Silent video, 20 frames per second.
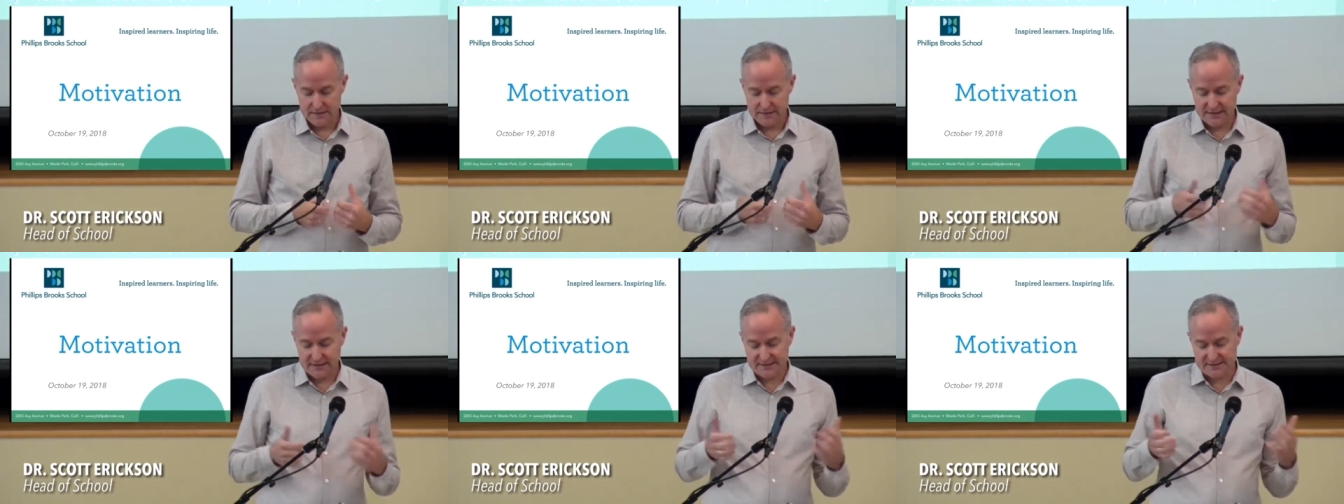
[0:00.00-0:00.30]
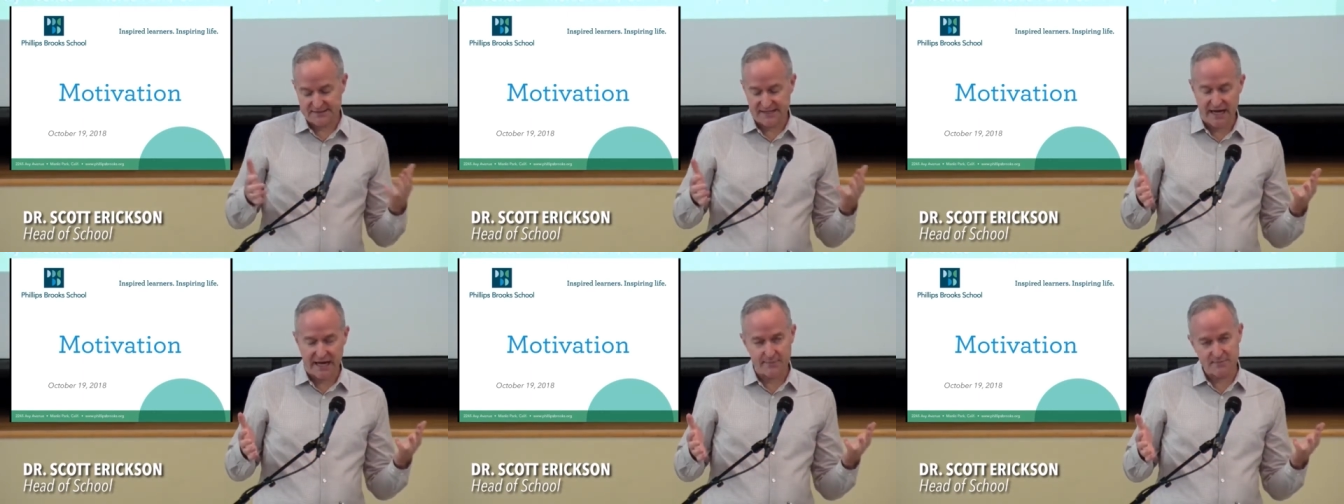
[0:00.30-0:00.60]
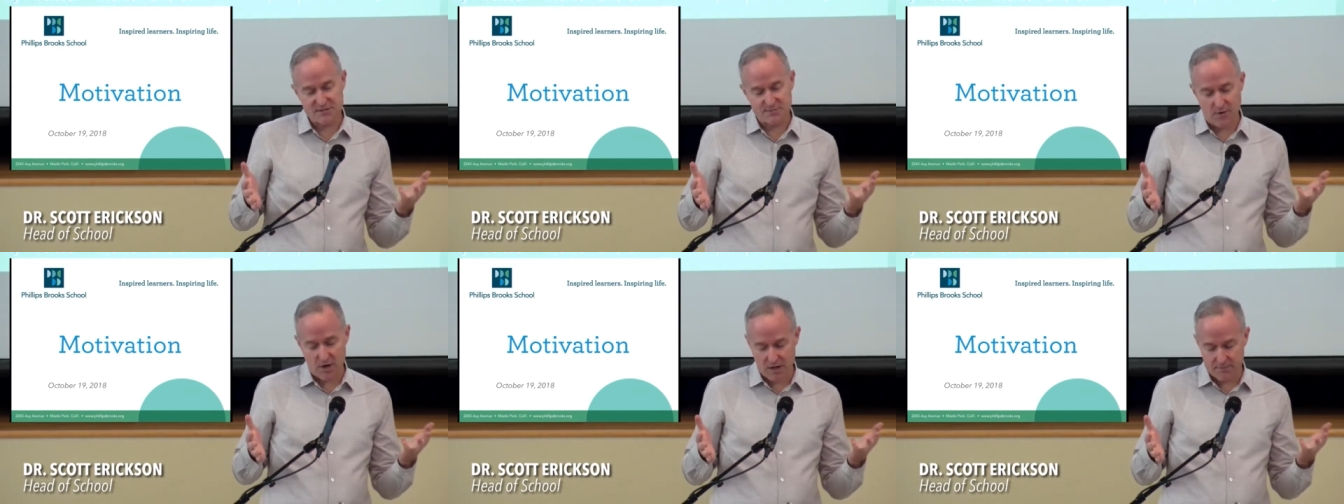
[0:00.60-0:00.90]
These
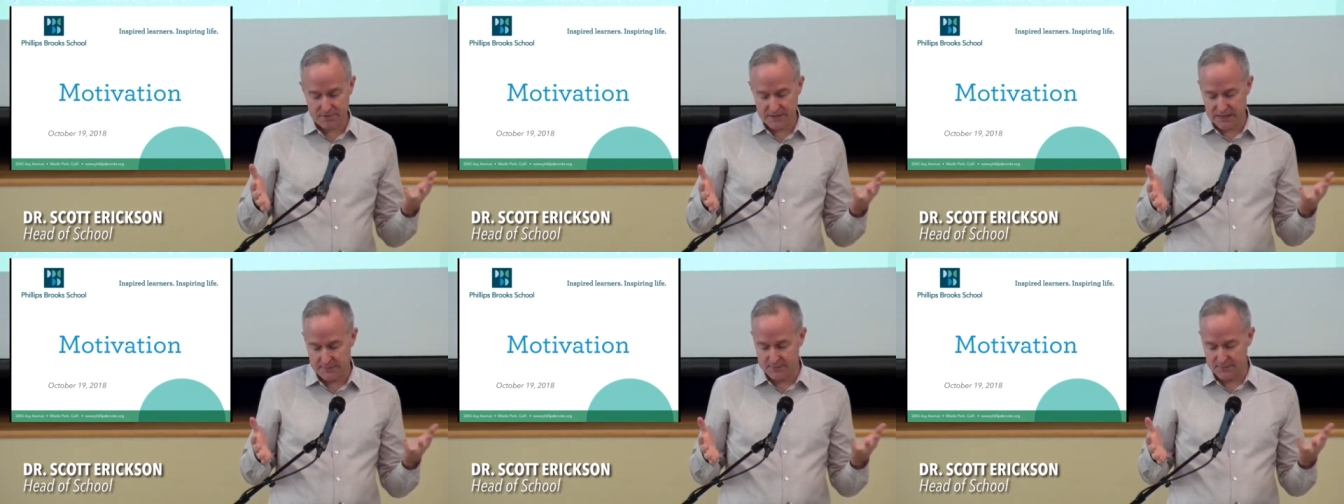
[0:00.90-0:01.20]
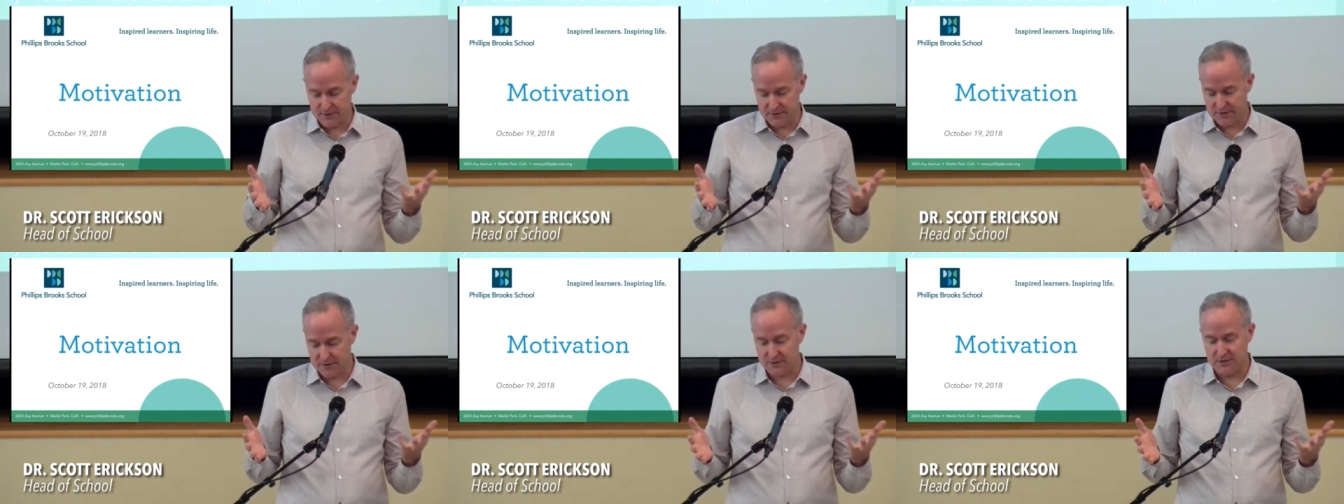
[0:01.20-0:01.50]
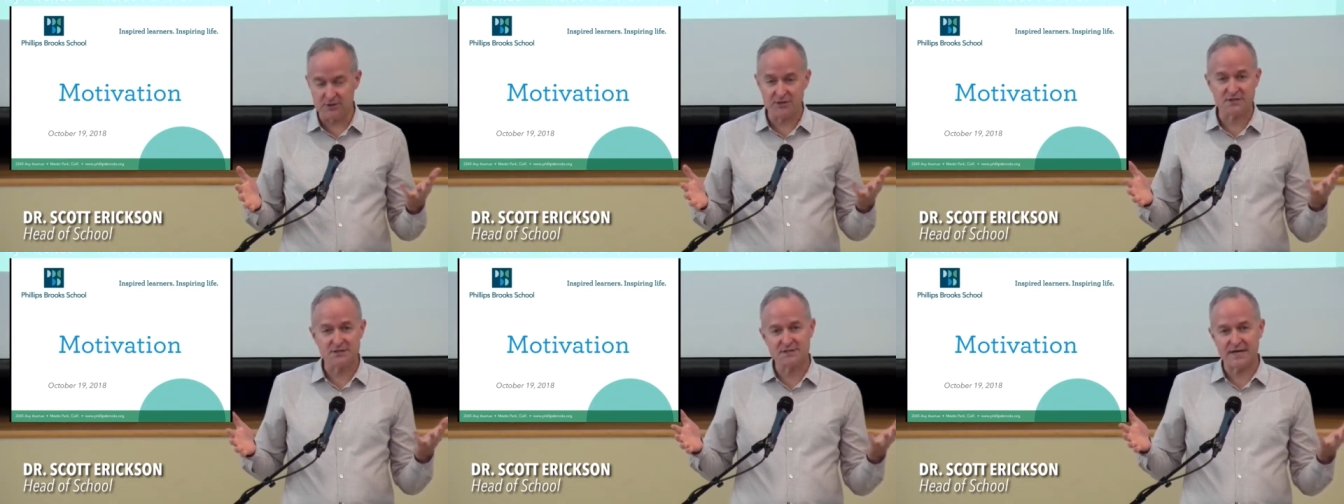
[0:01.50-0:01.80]
same smart people
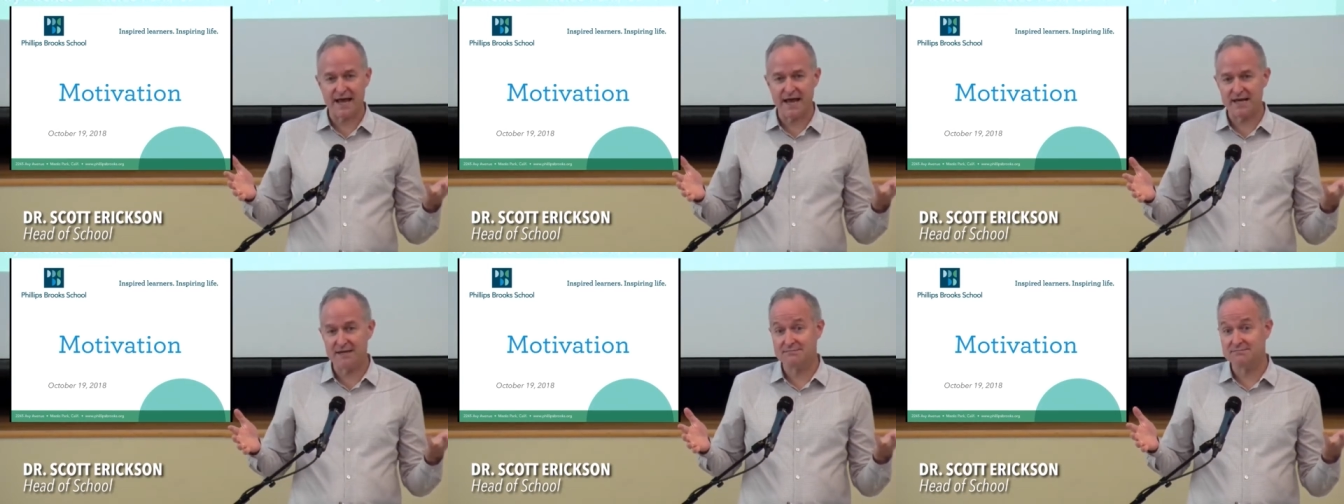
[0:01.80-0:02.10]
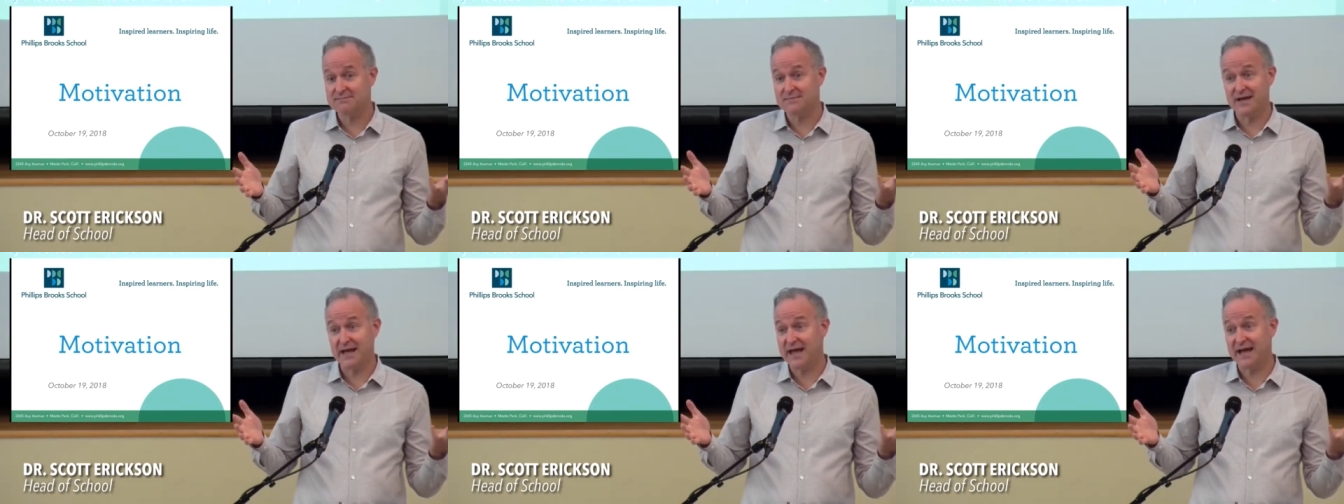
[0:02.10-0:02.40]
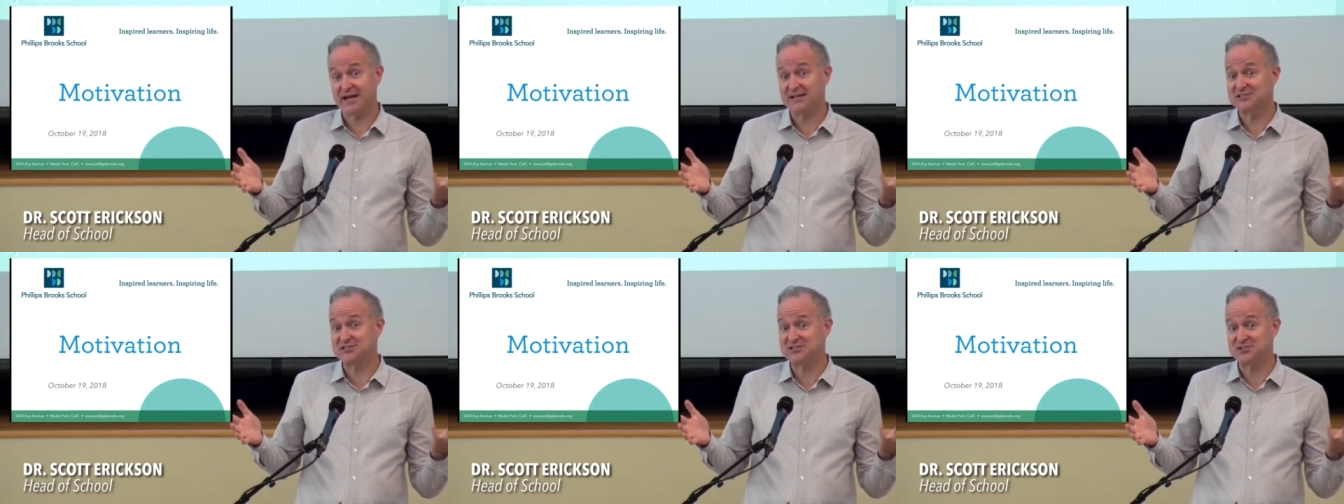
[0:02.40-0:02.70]
looked at
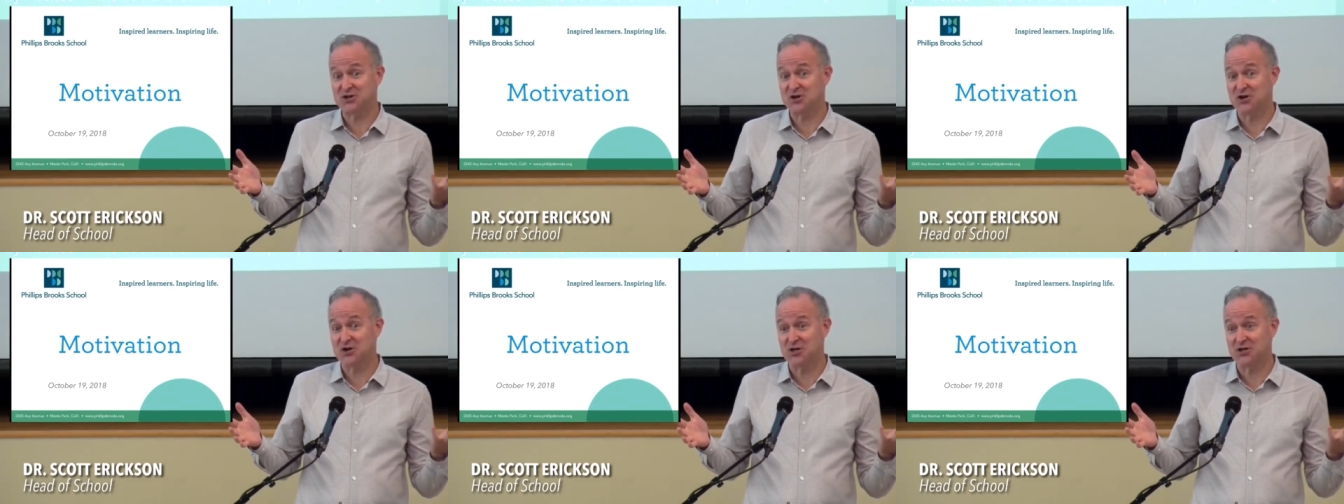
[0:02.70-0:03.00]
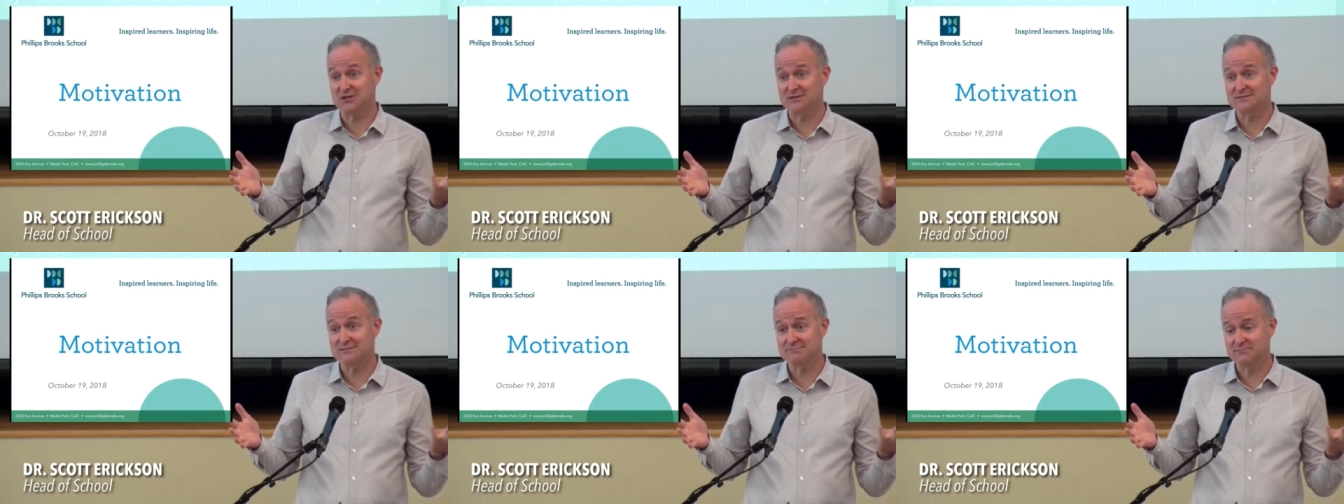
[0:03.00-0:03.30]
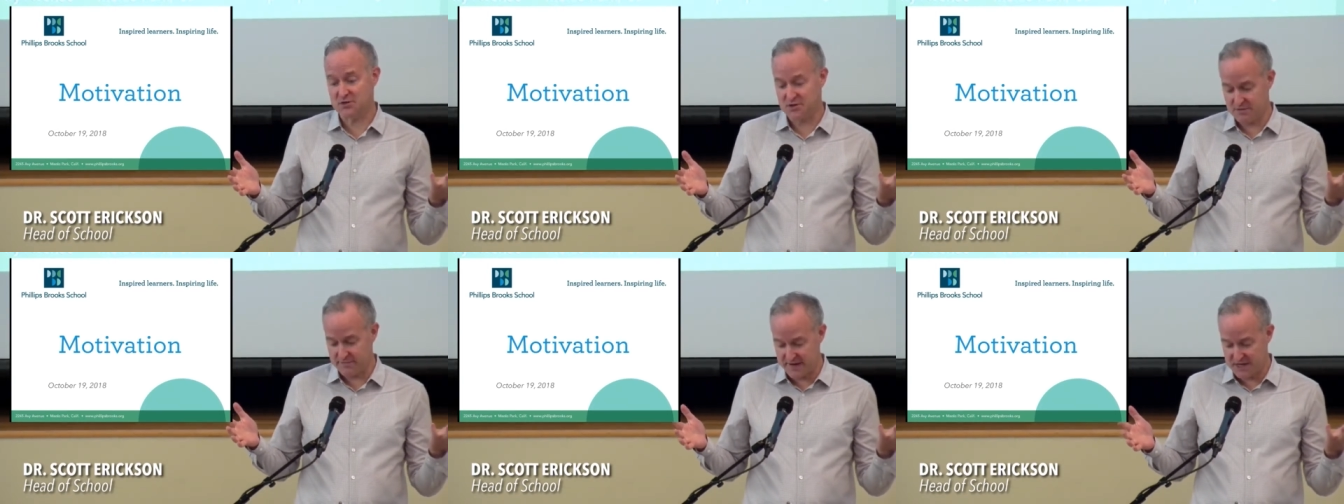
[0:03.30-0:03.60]
external
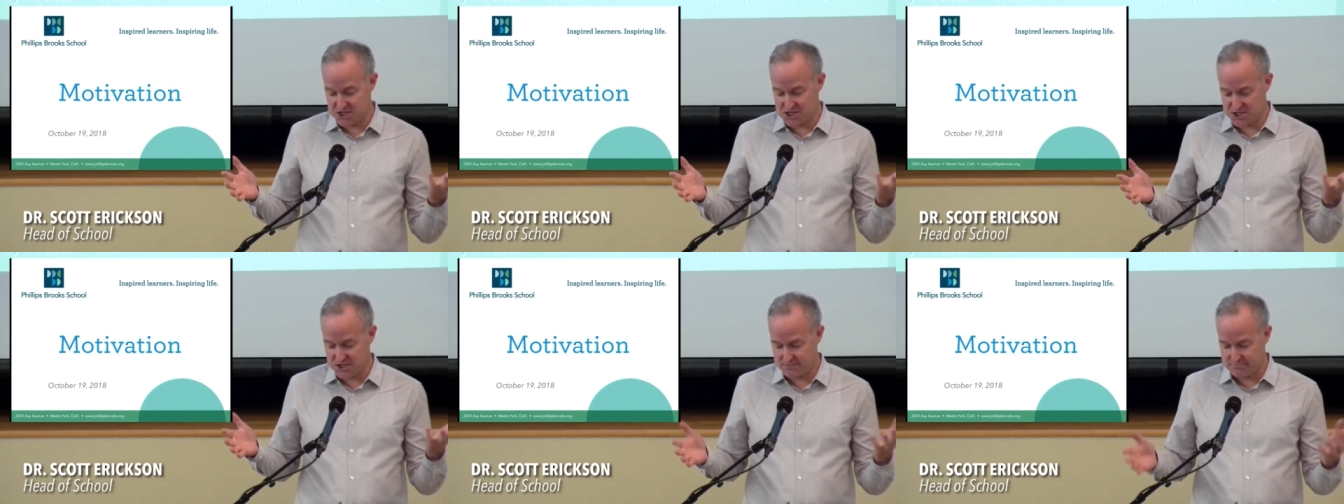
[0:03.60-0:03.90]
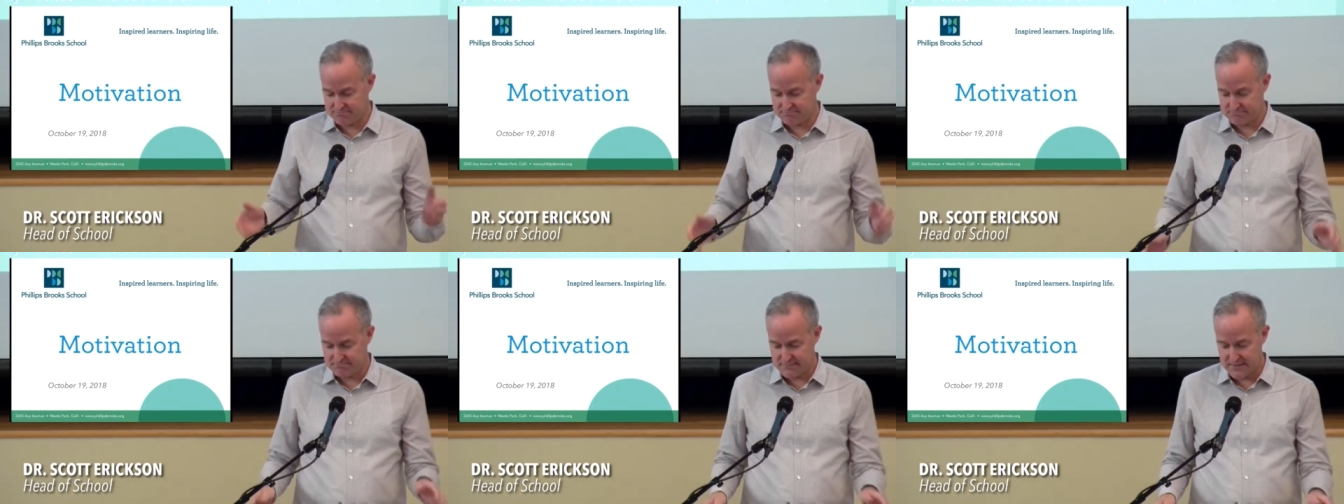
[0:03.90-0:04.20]
motivation,